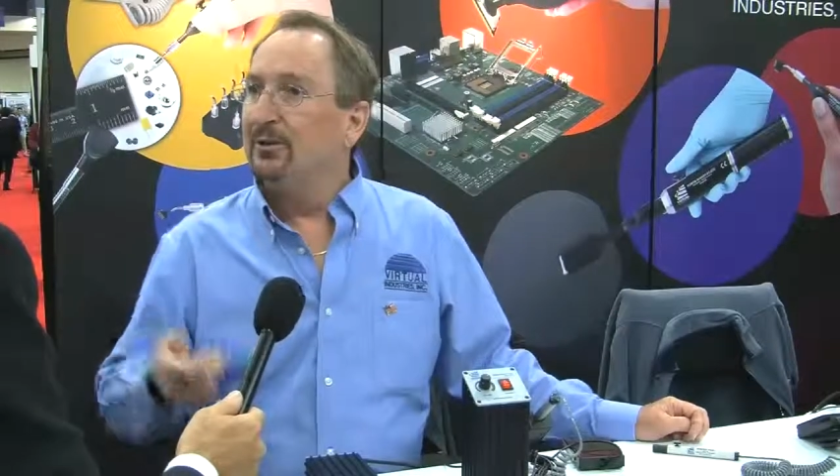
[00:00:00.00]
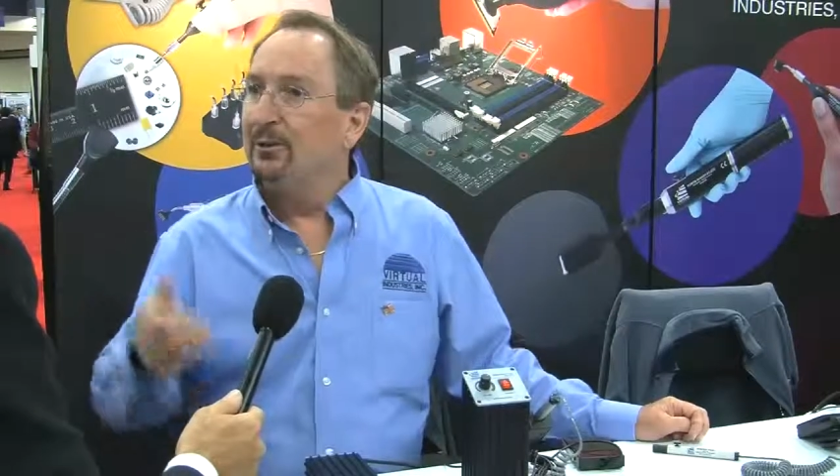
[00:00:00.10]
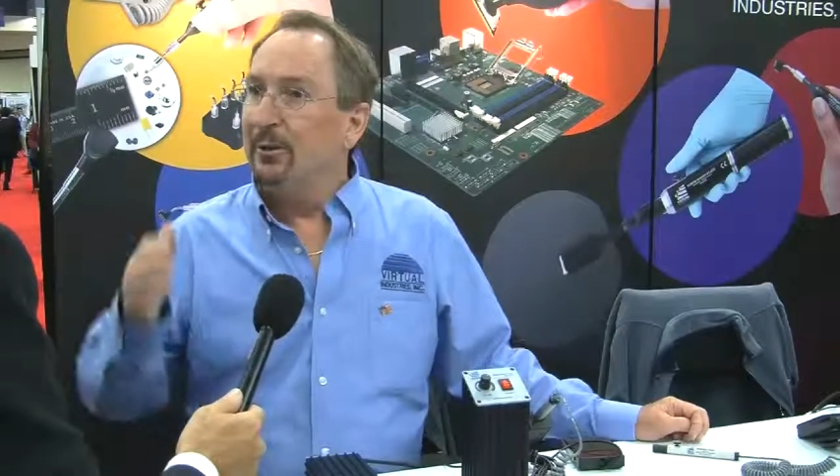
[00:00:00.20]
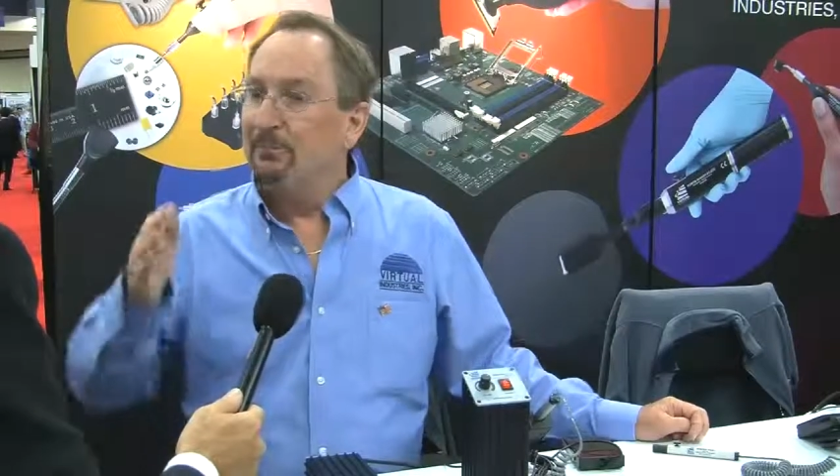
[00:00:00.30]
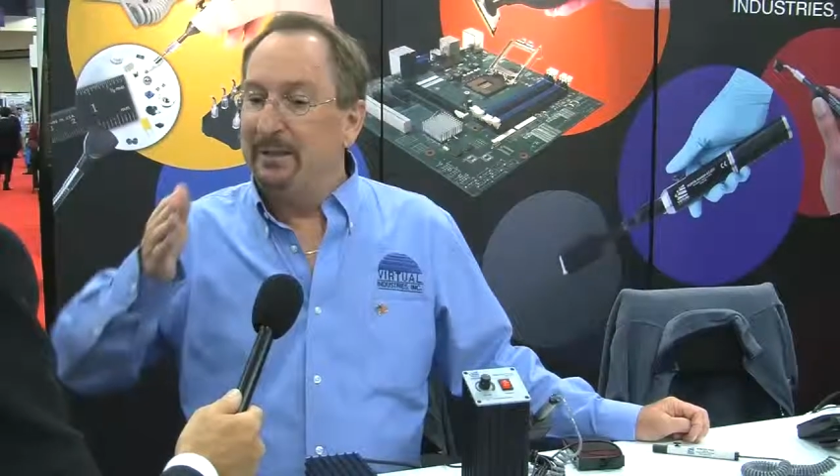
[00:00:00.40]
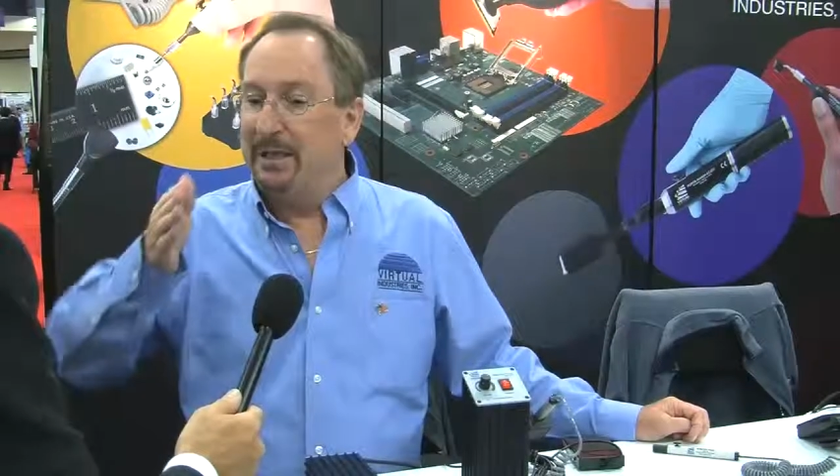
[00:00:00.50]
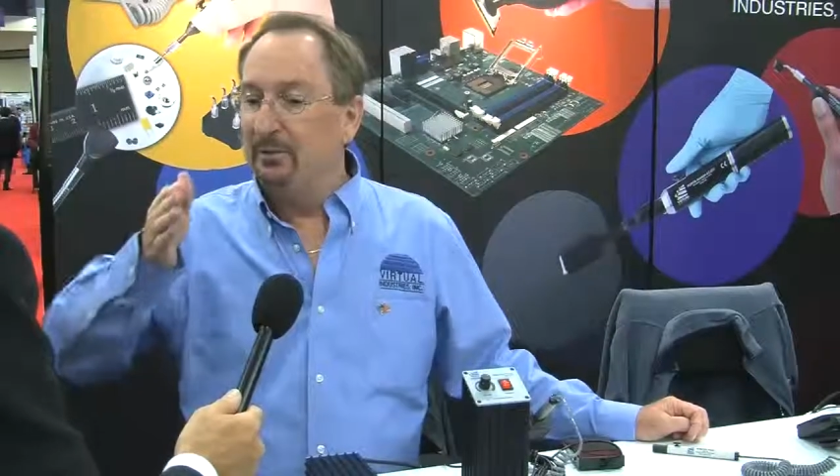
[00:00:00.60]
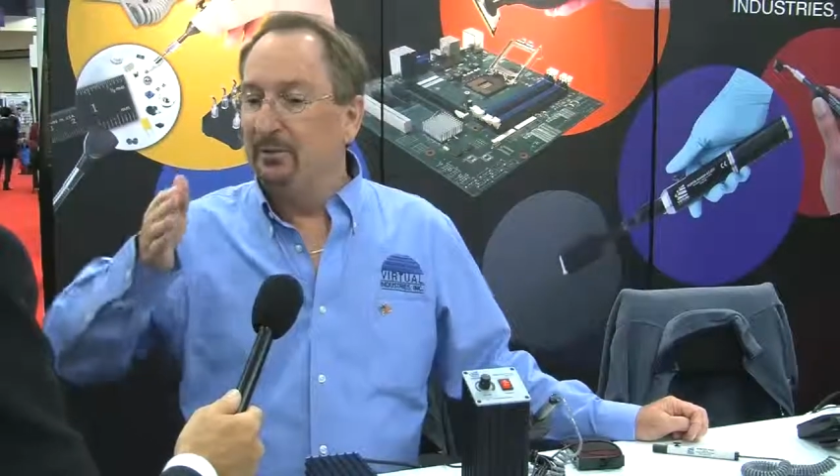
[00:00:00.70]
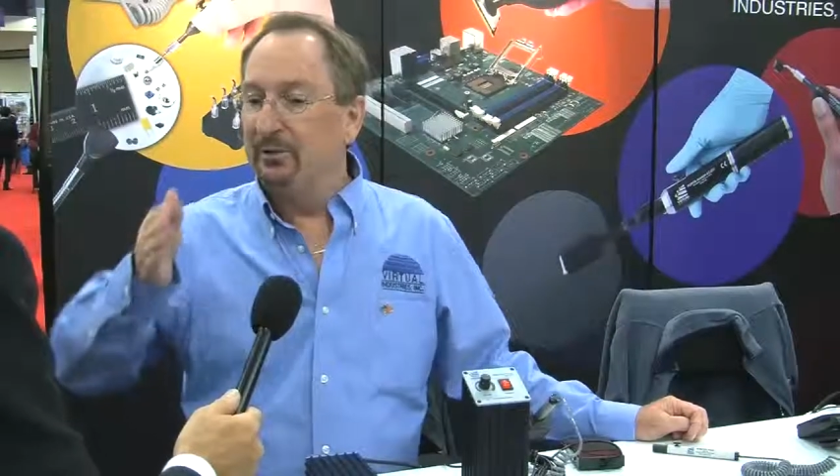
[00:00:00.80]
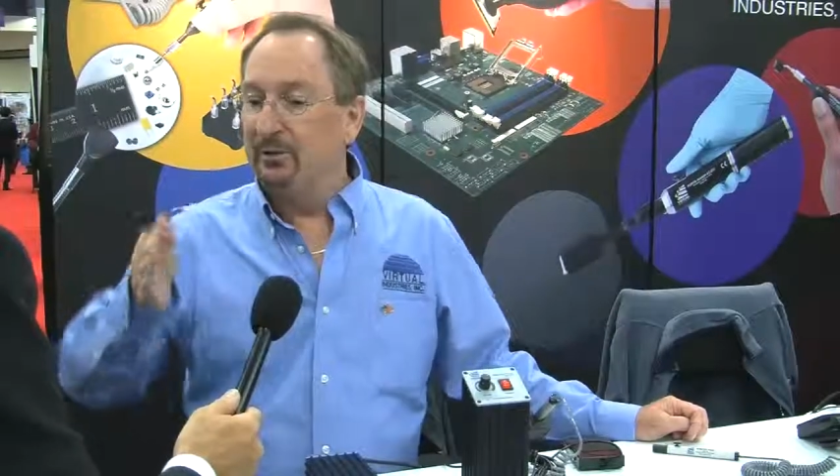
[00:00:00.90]
to be
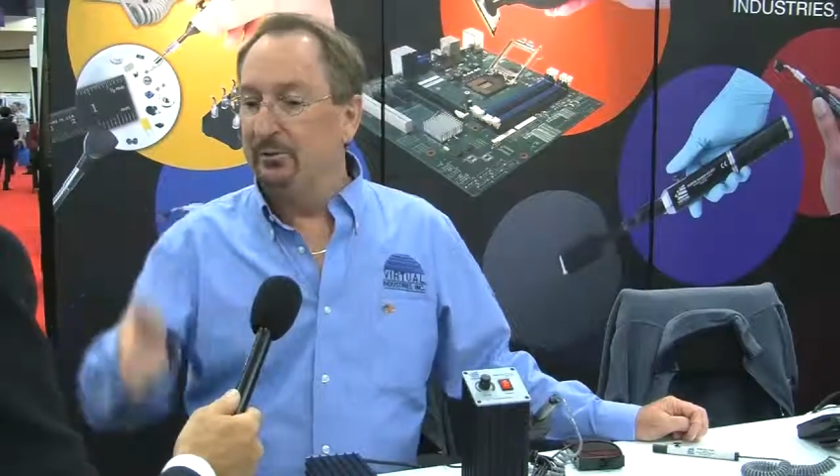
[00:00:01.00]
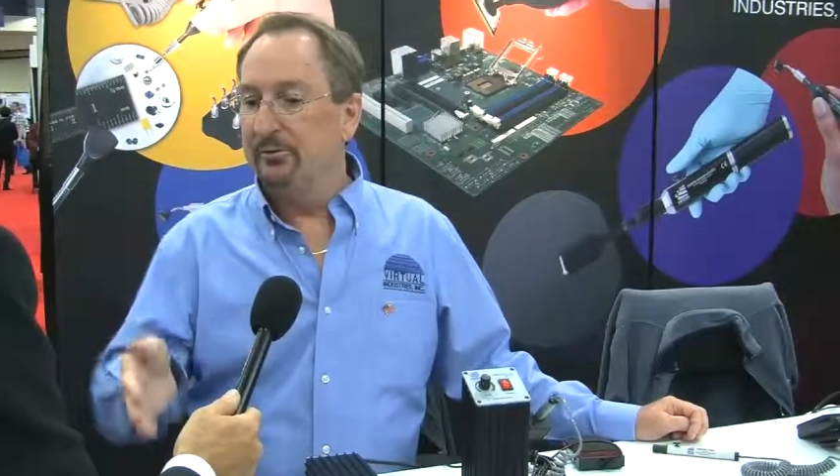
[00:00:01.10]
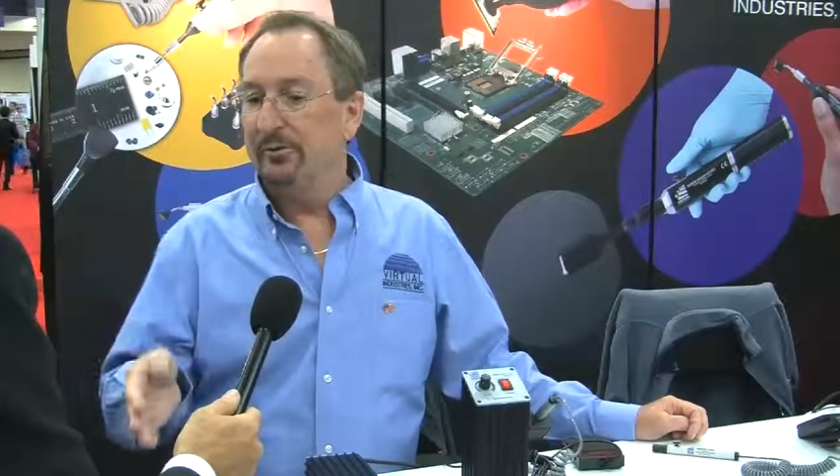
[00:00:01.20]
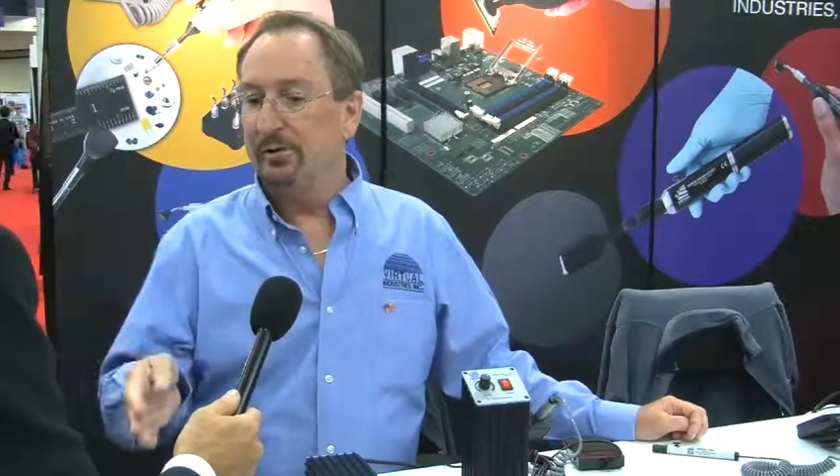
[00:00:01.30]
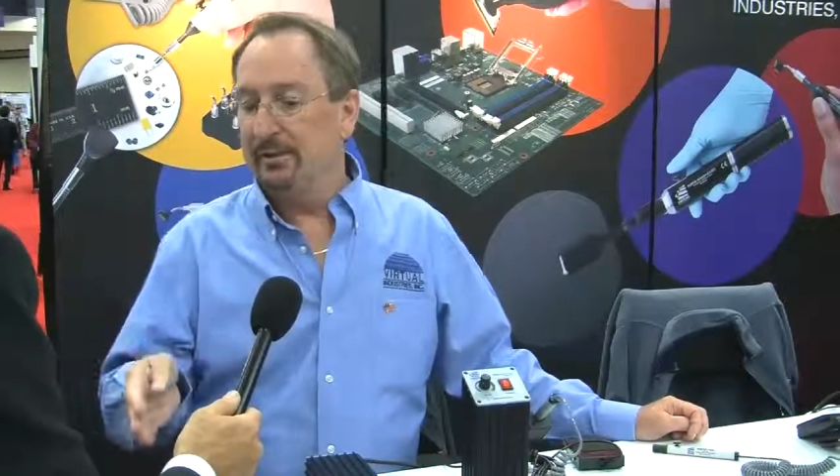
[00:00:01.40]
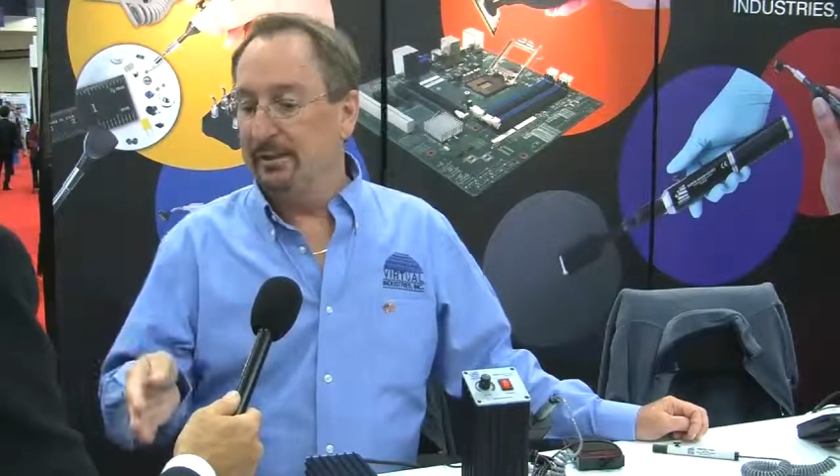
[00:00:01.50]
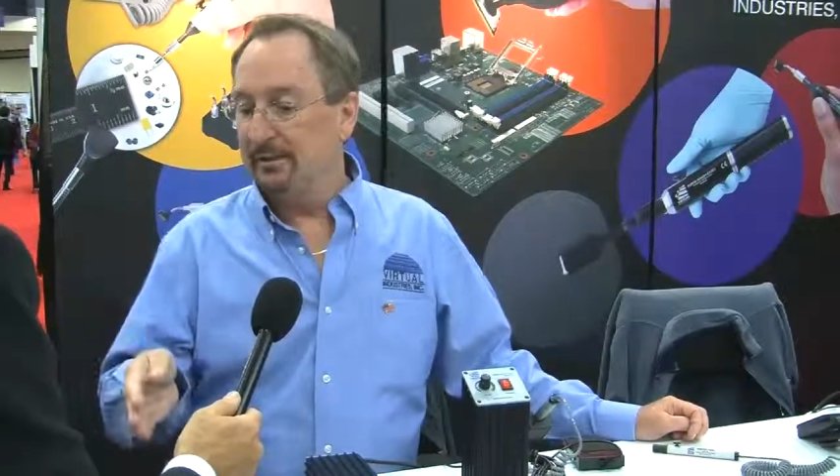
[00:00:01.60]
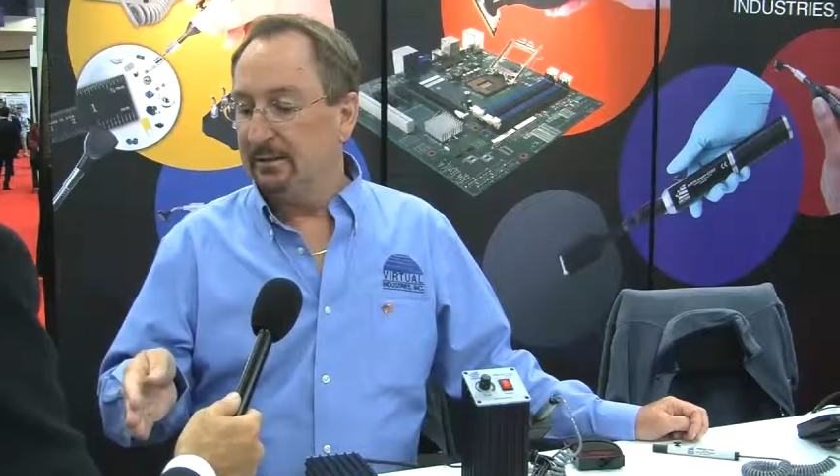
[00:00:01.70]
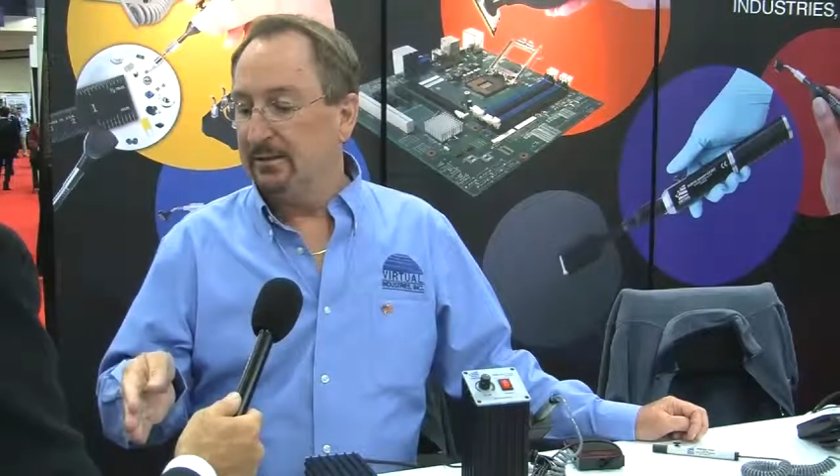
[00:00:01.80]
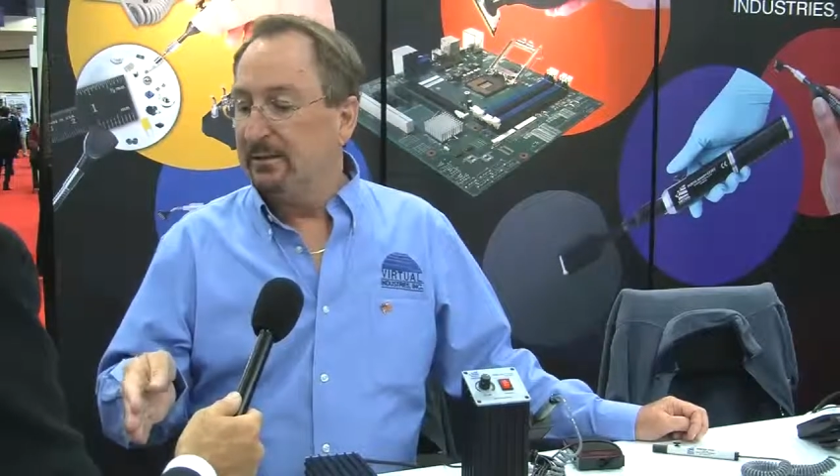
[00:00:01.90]
able to use
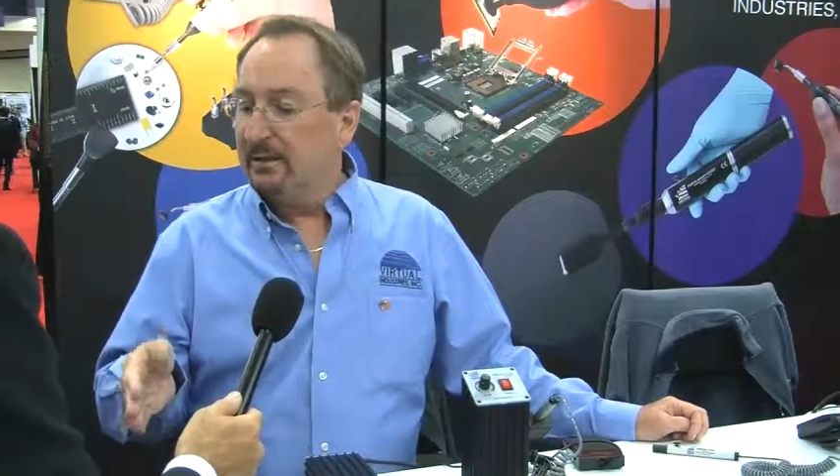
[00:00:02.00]
to